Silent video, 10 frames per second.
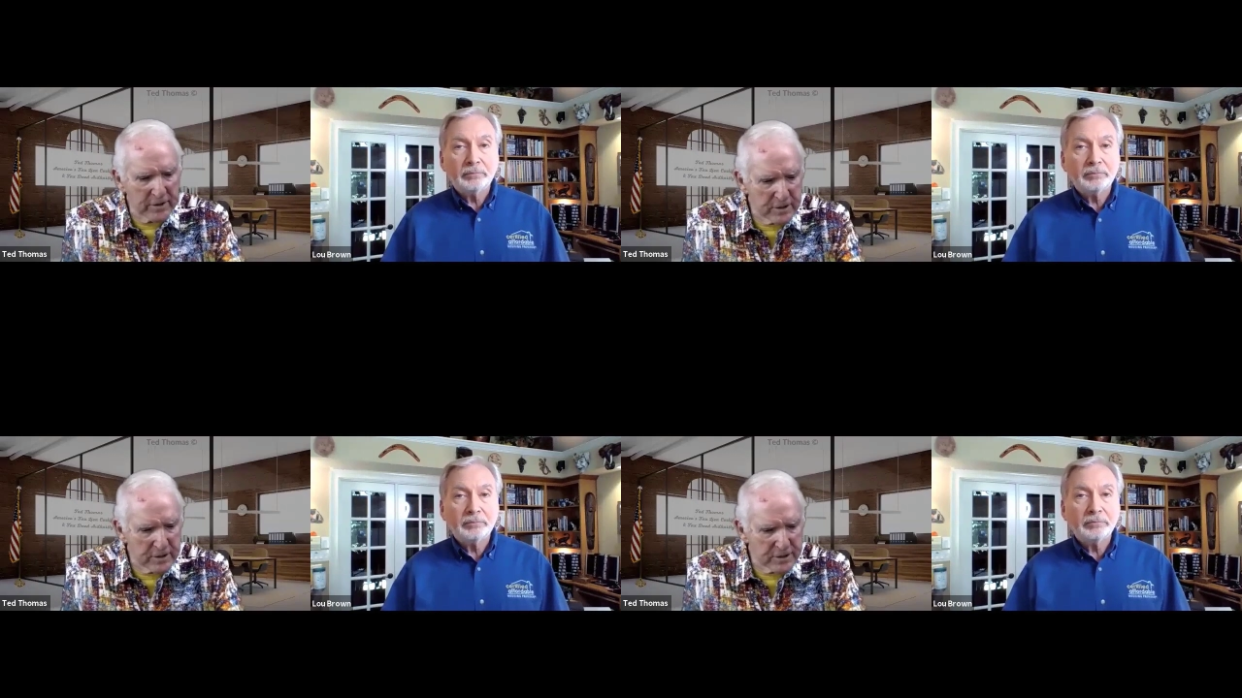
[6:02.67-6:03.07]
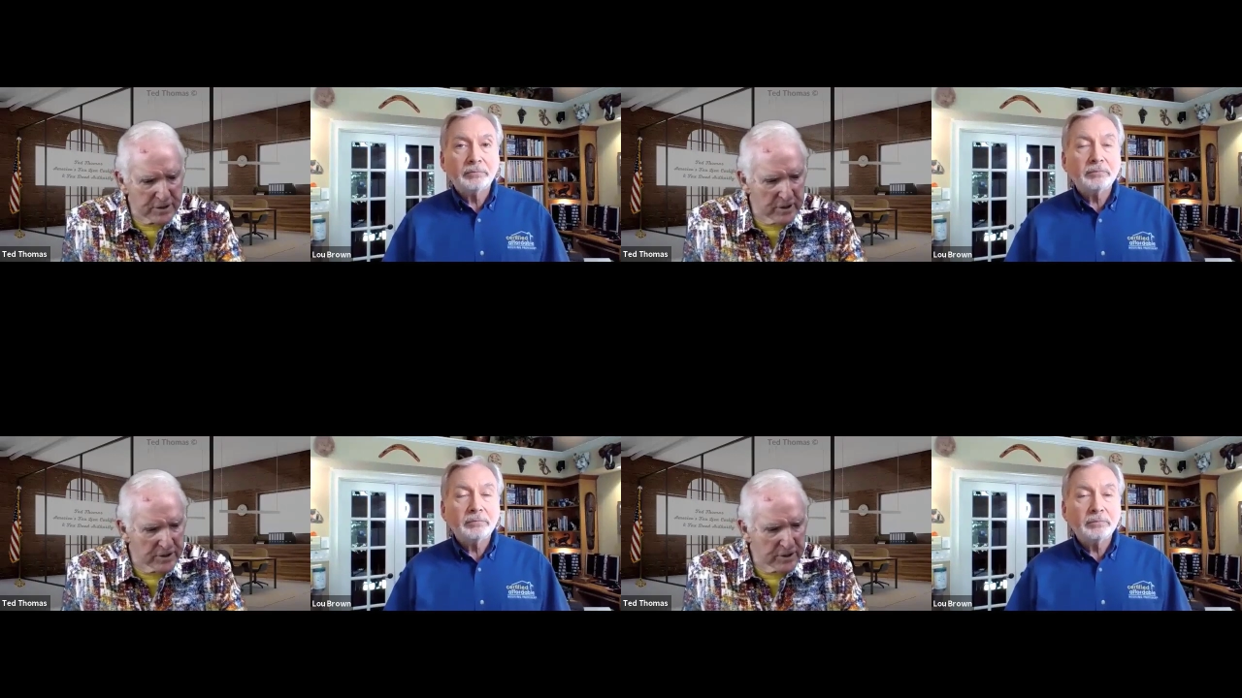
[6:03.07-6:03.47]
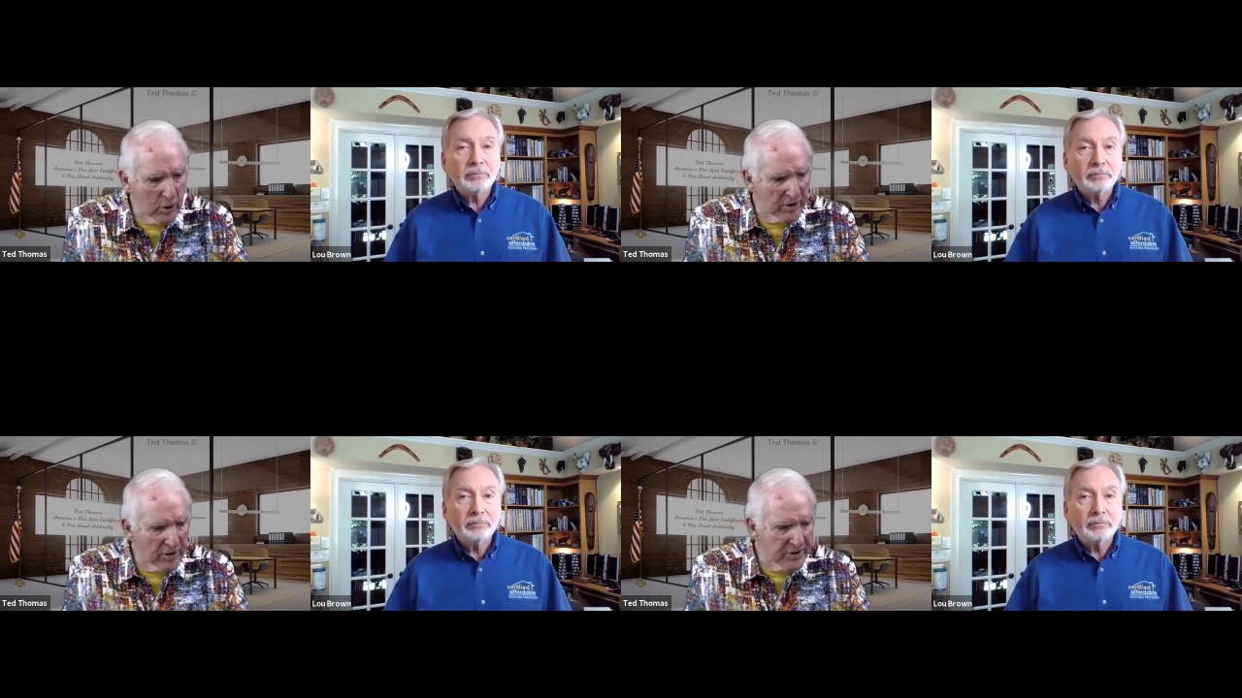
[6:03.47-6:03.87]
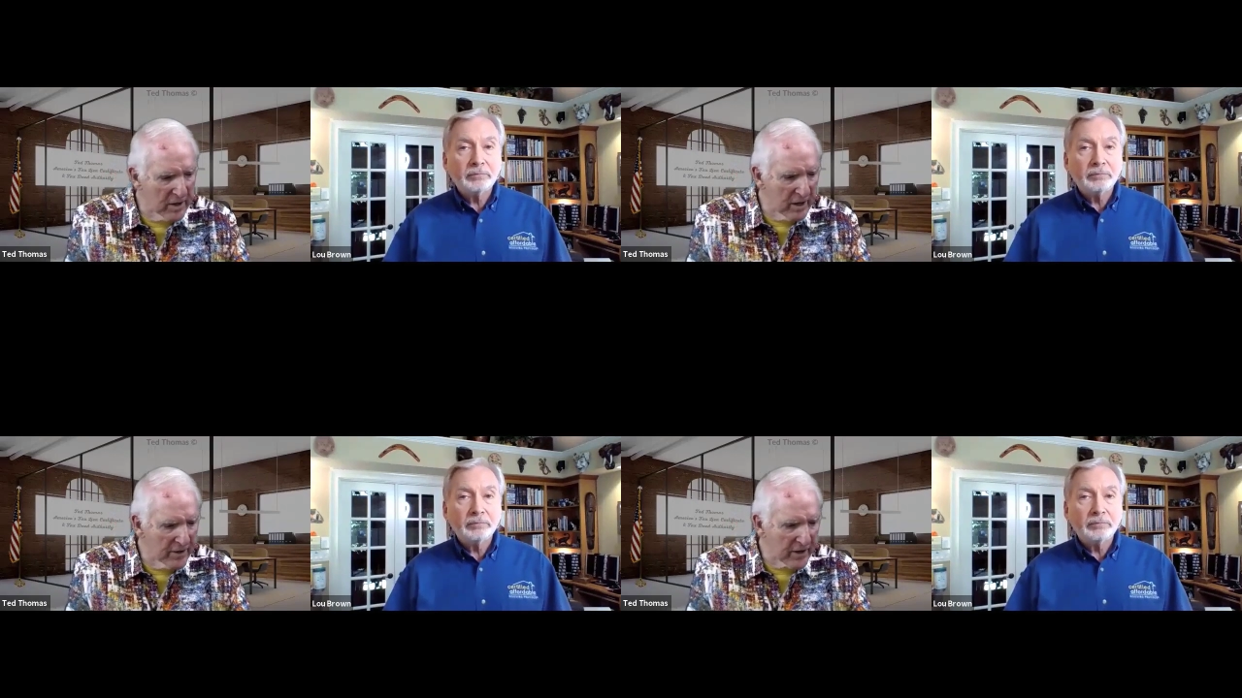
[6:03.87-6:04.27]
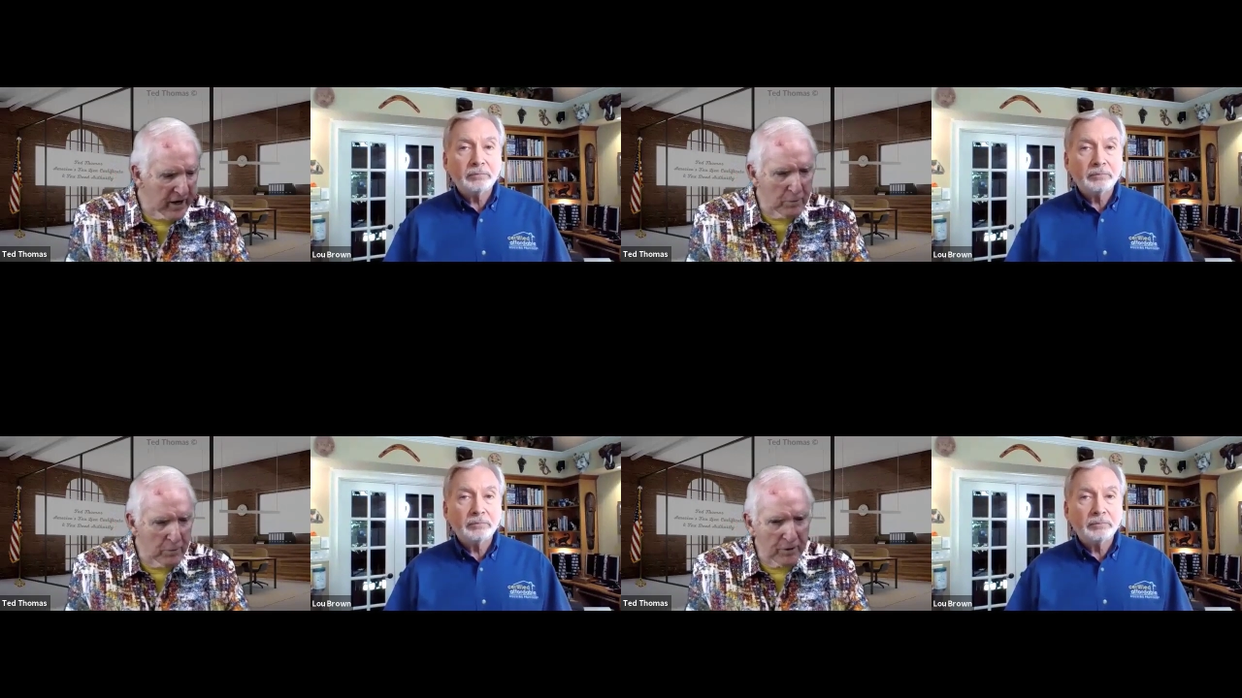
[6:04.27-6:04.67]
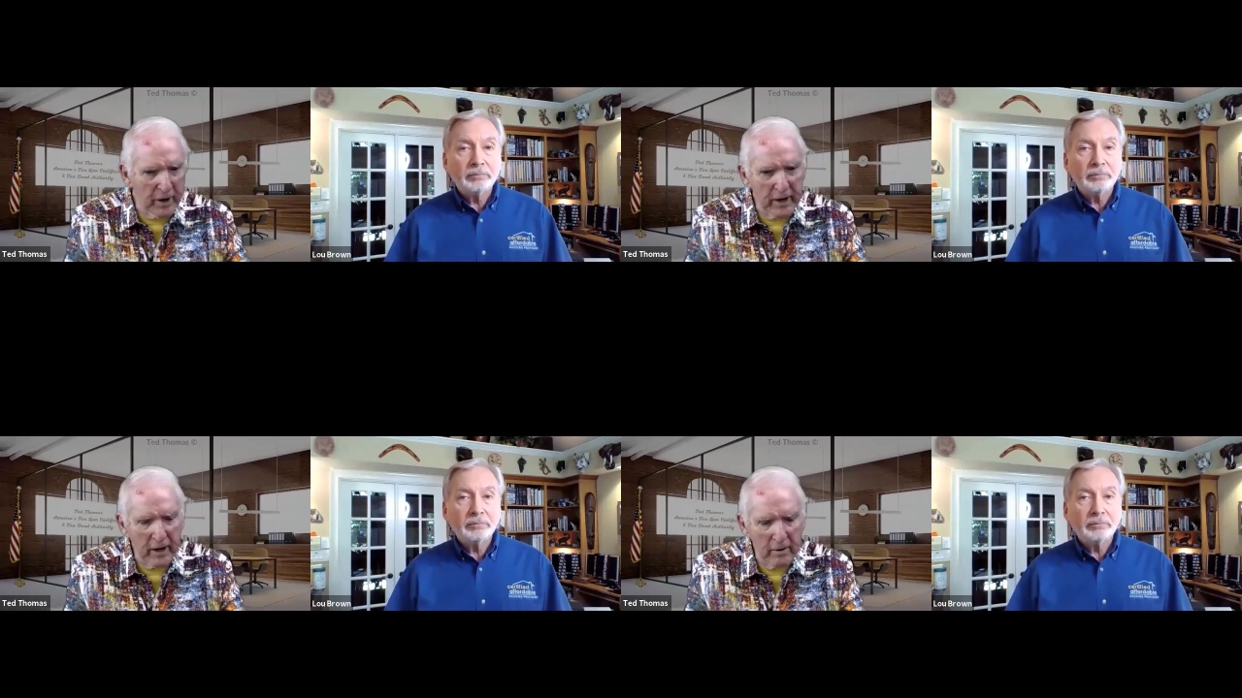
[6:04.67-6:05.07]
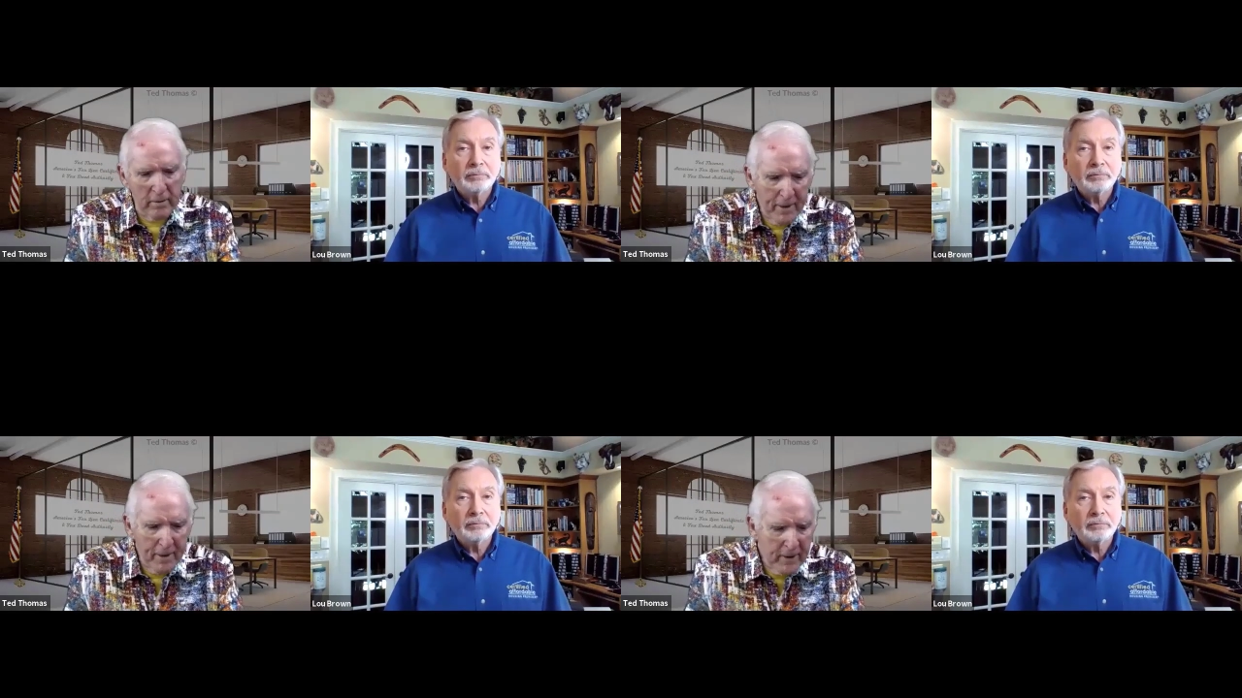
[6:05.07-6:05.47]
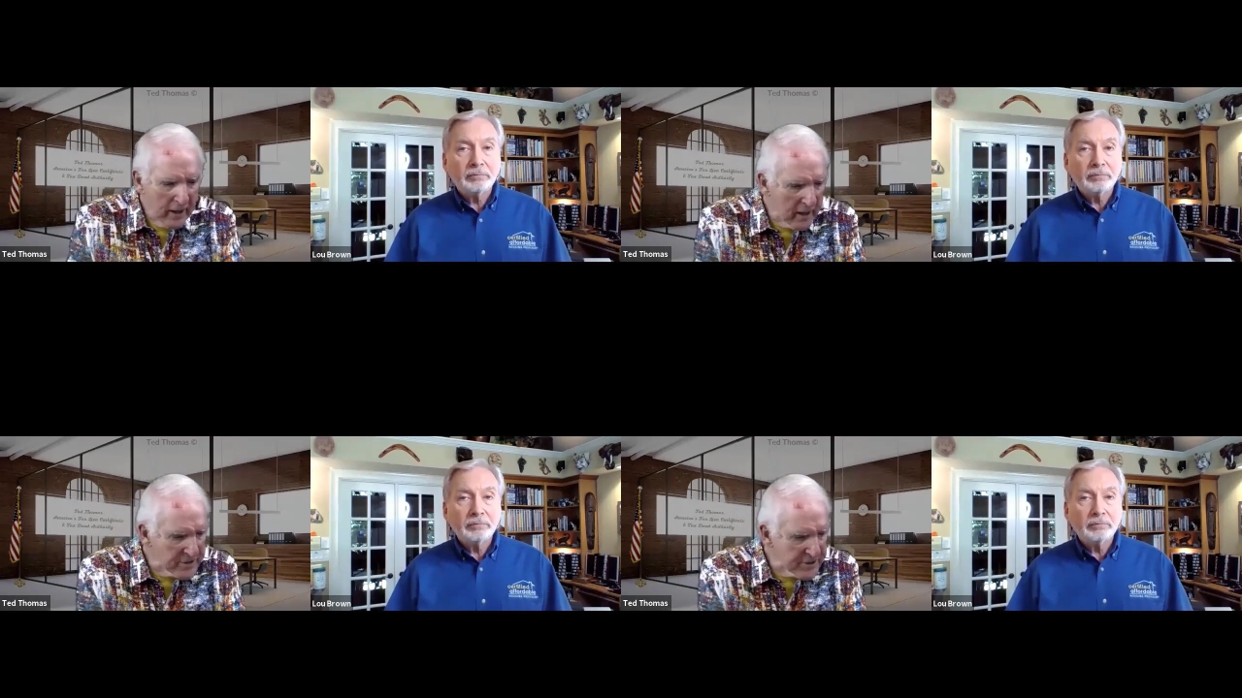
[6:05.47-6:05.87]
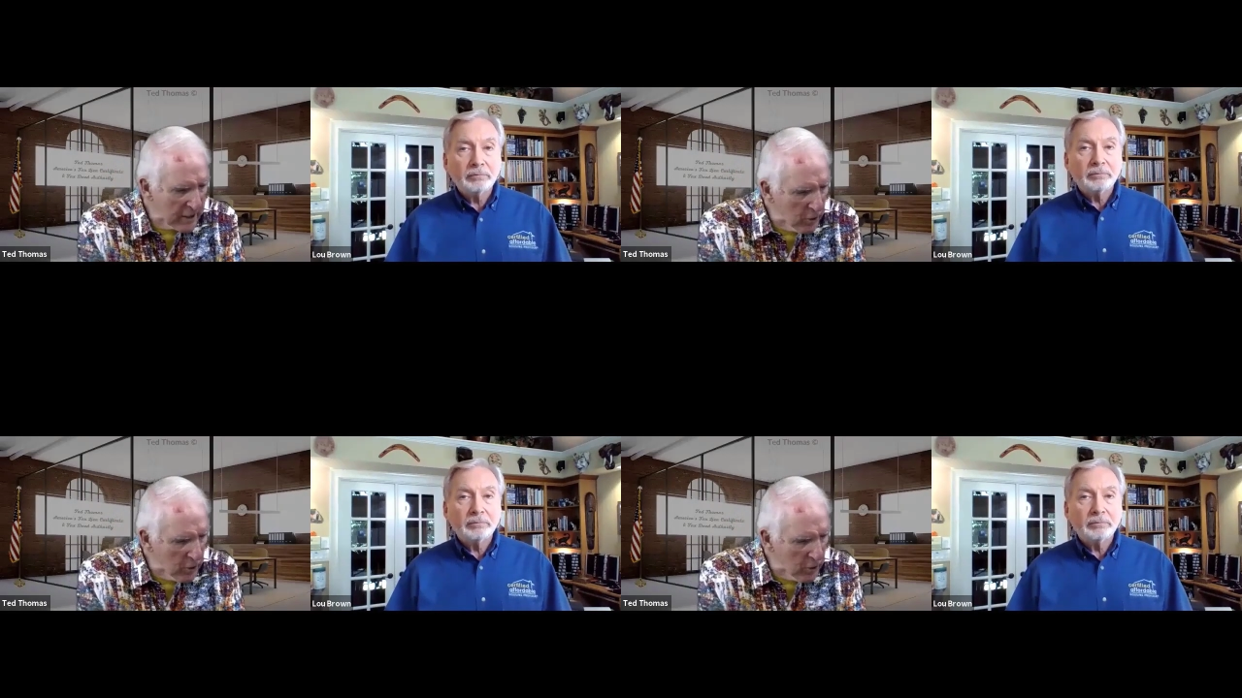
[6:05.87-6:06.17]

Speaker 1: my assistant to go to another camera right now, and as